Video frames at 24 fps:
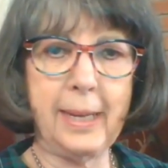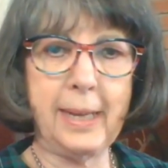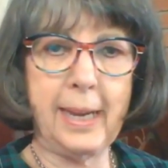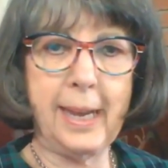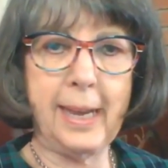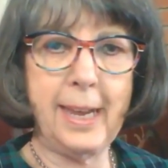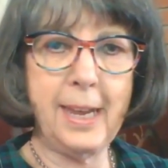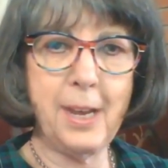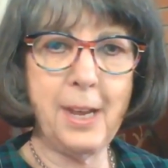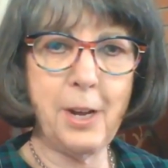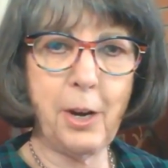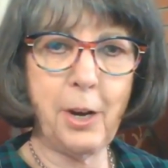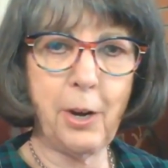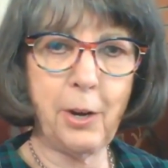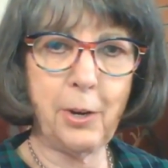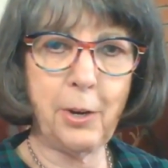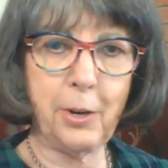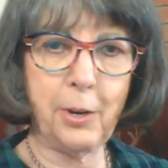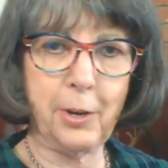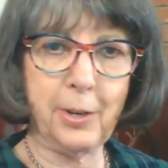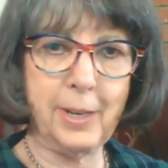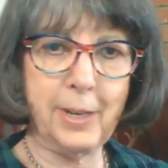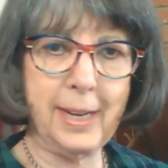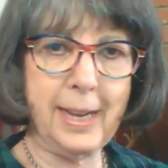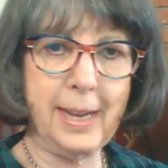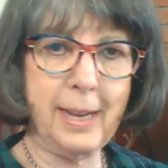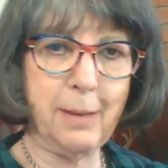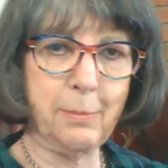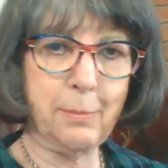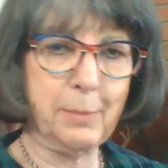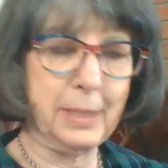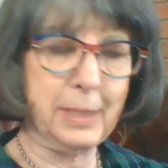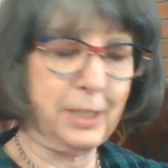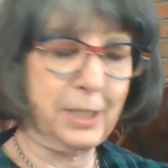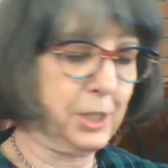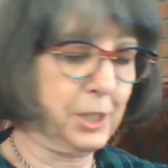he heard
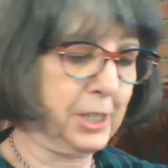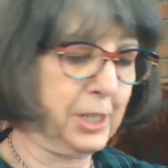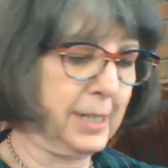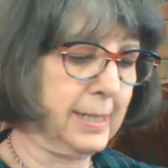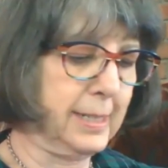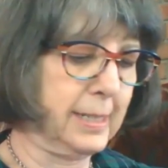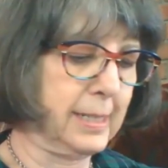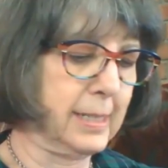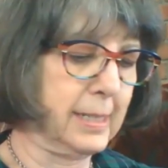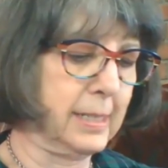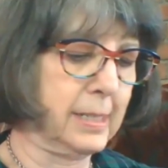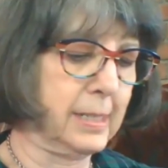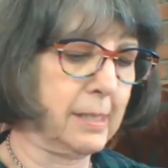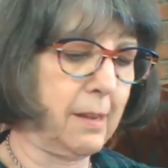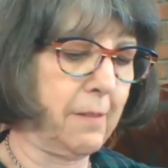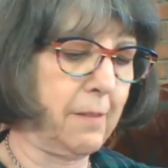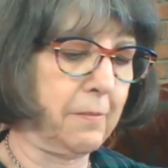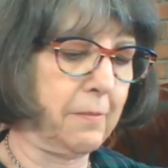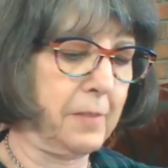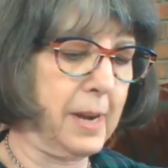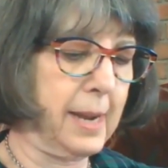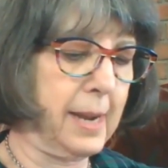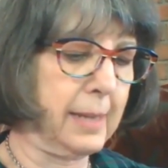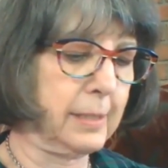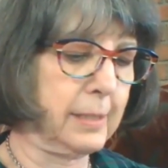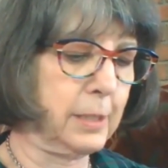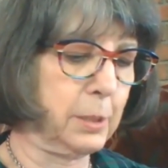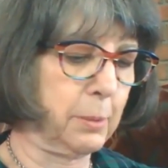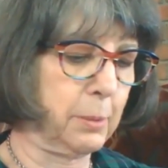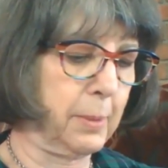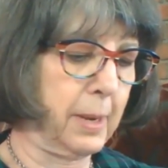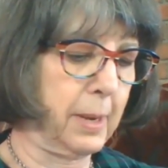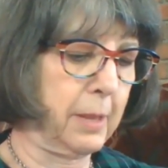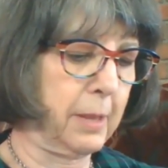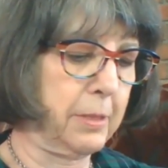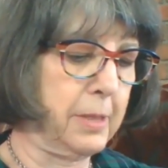it was Jesus of
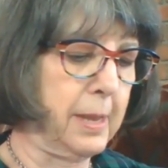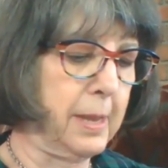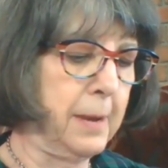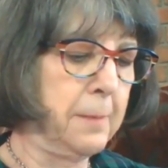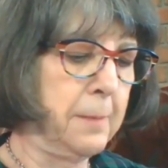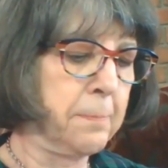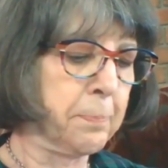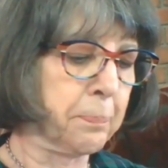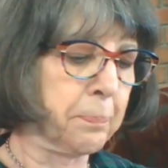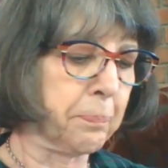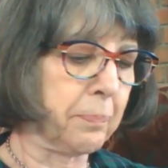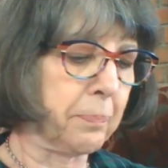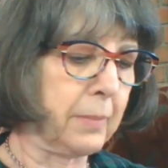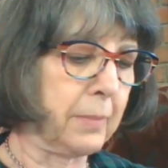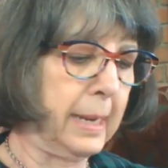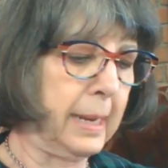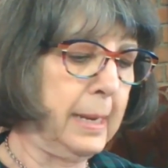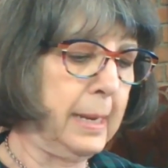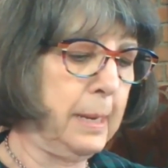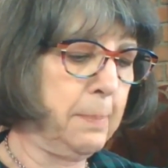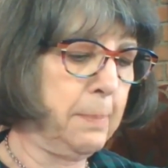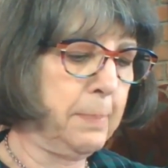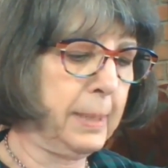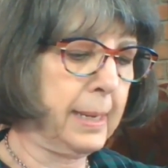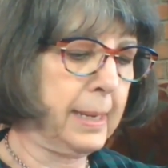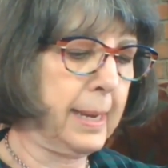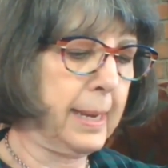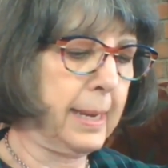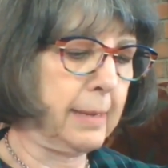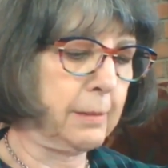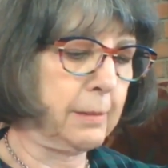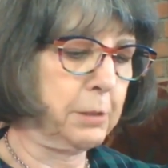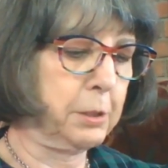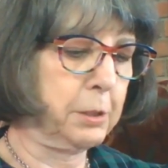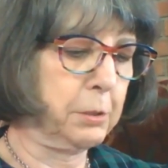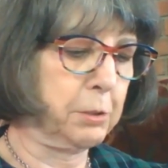Nazareth, he
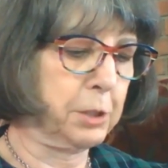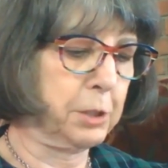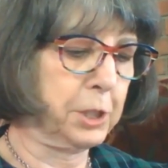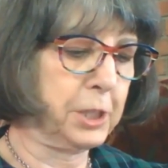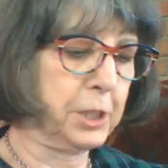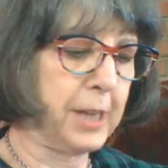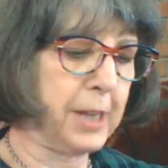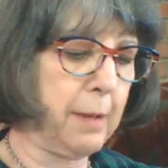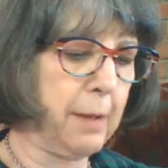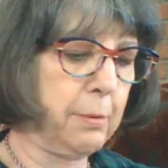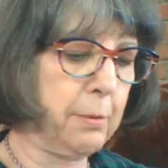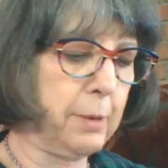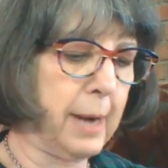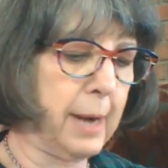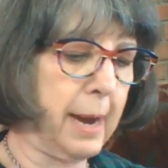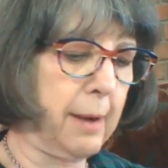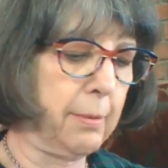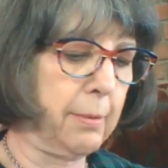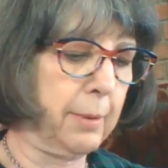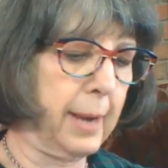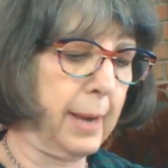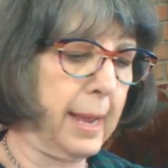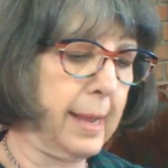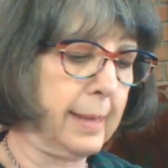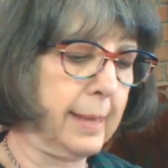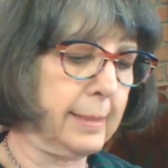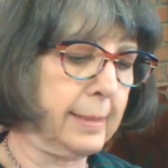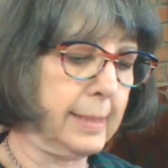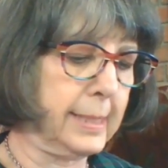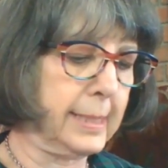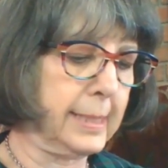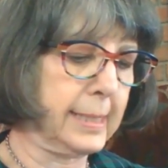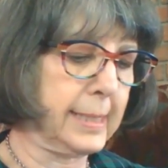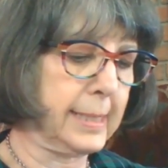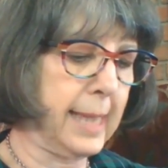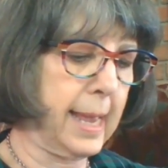began to shout out
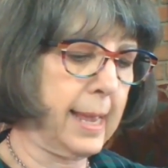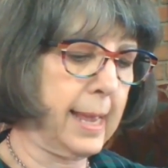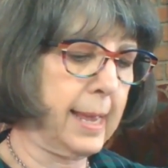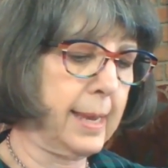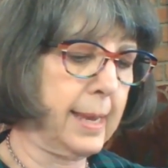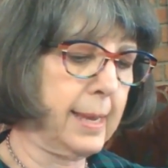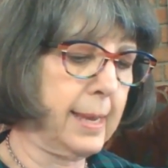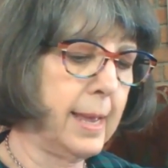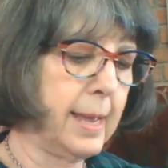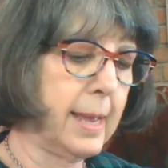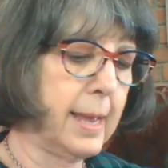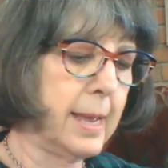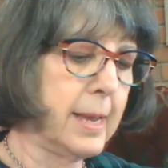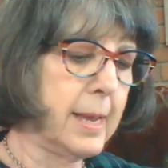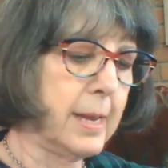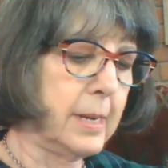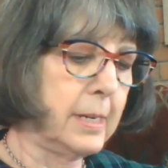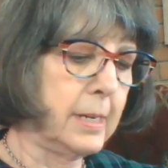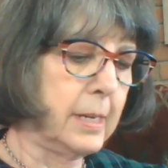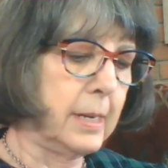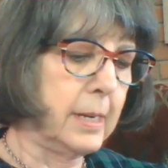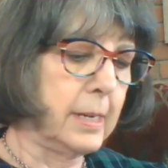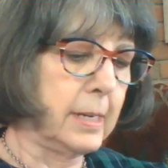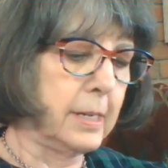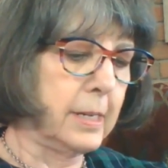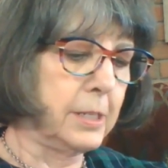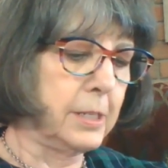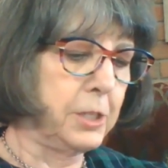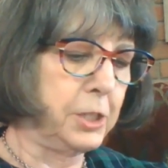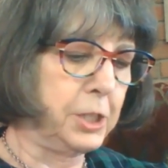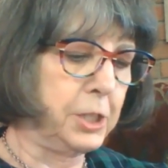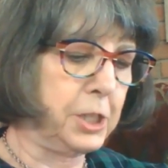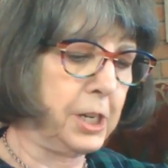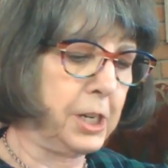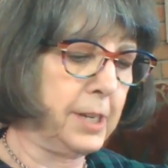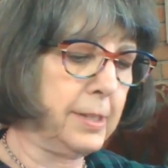and say,
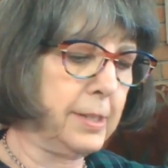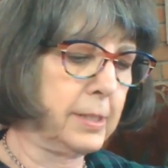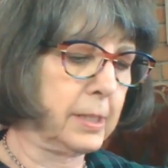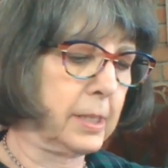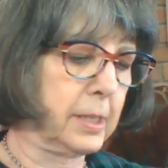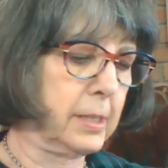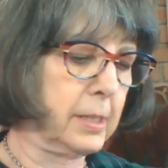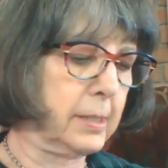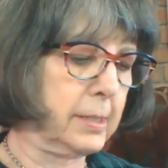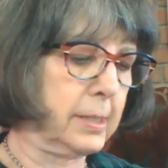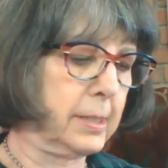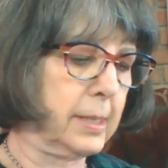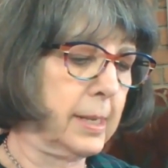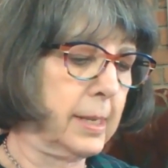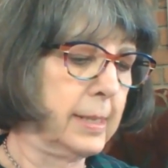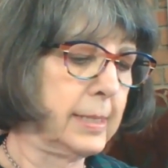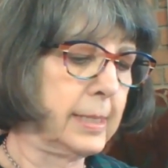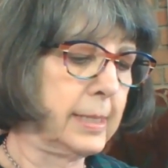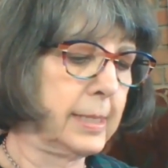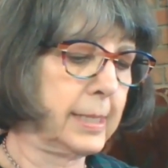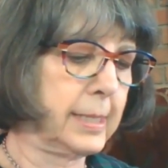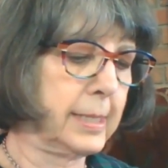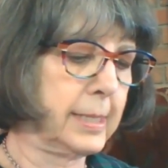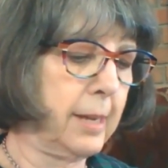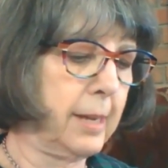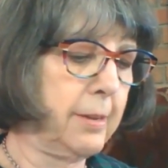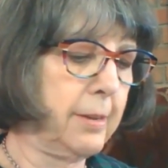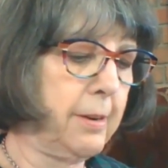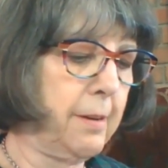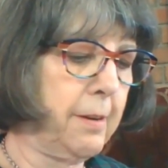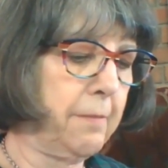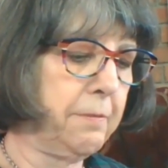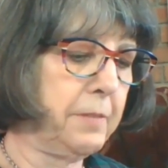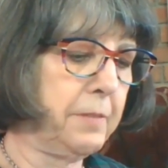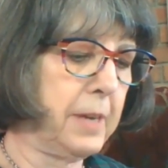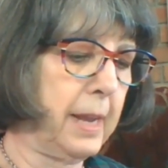Jesus, son
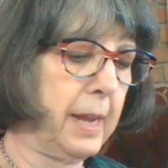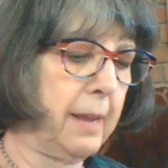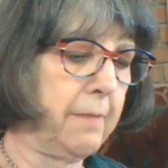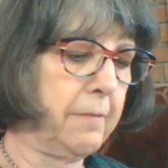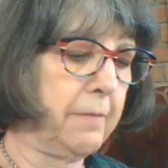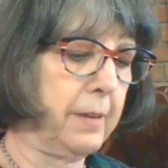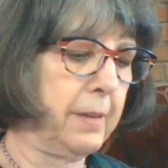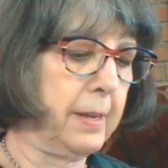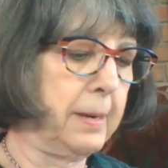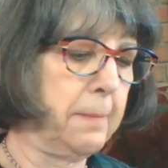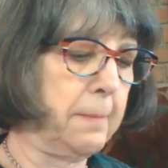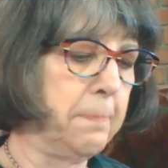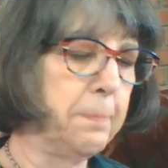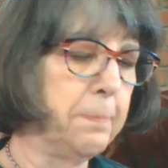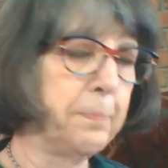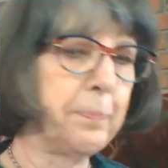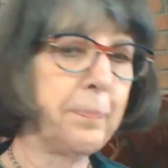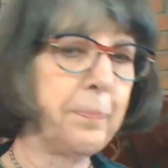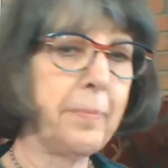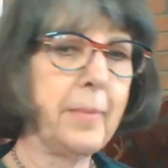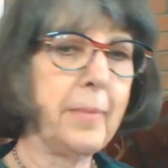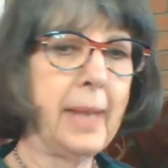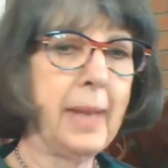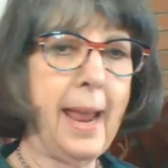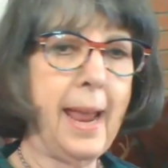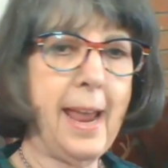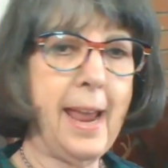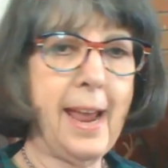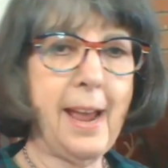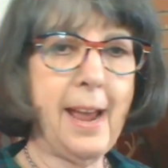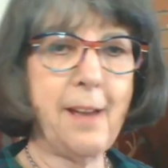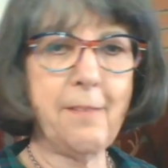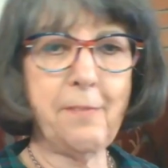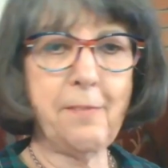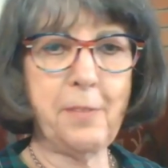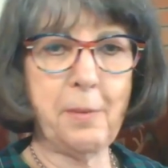of David,
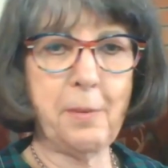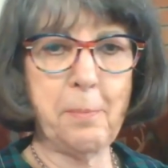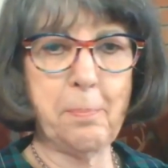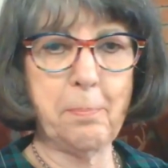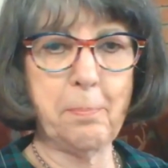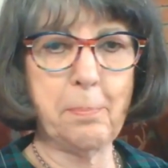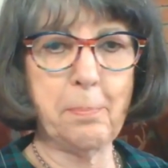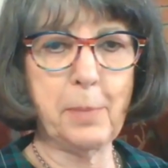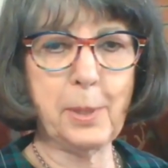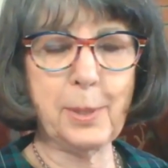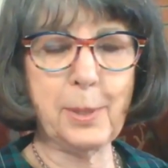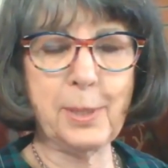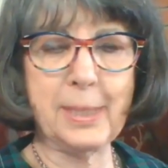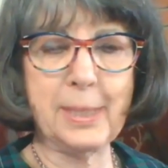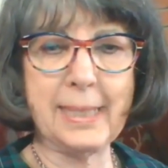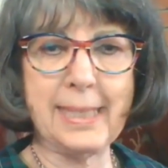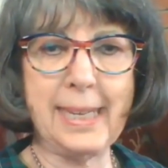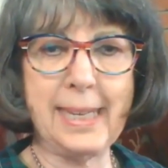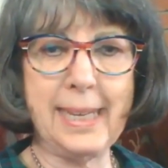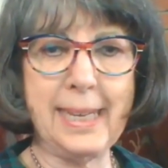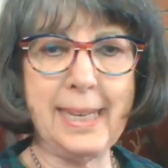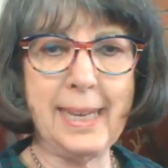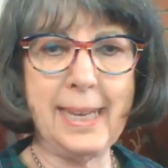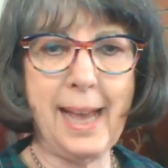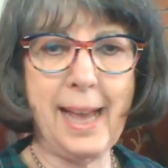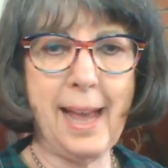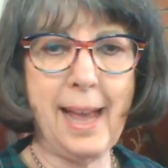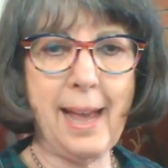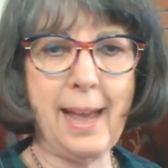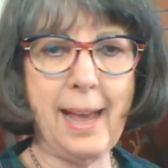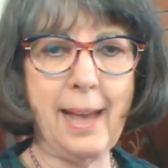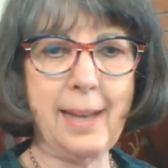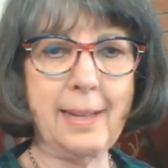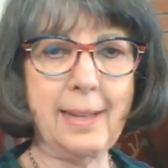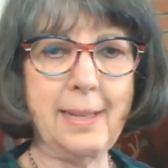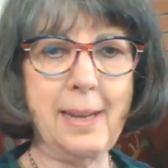have mercy
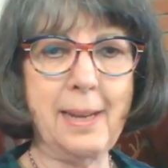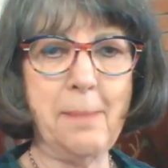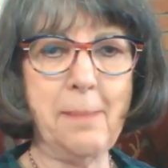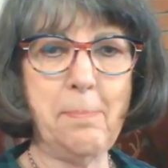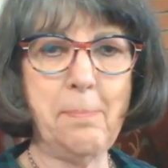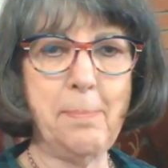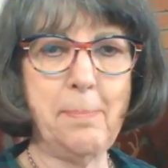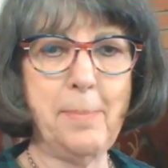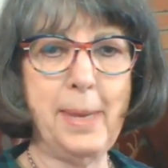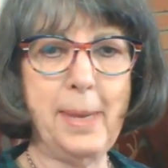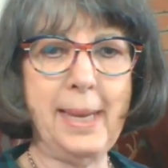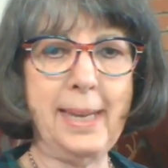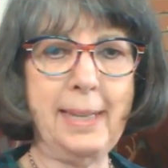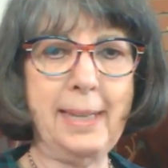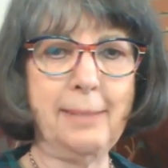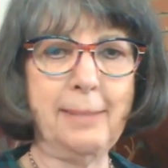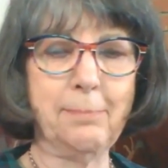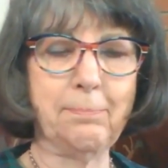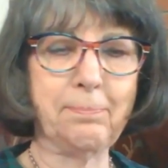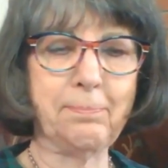on me.